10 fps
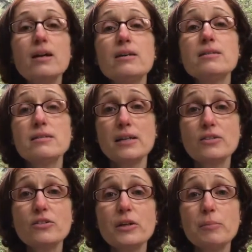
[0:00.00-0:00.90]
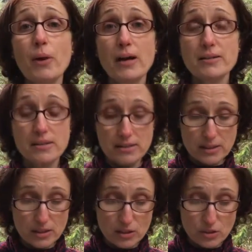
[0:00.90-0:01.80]
Sensory
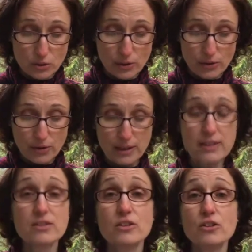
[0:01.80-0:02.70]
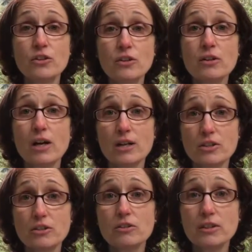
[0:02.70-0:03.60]
processing disorder is a
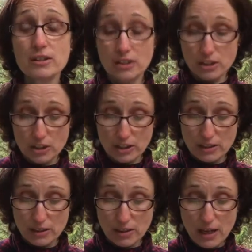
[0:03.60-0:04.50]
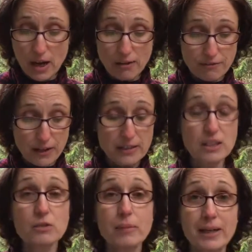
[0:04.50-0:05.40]
neurological condition
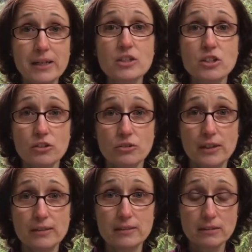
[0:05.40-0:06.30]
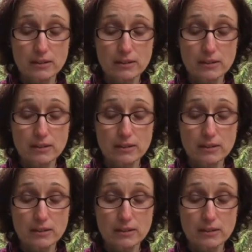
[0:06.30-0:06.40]
affecting many children.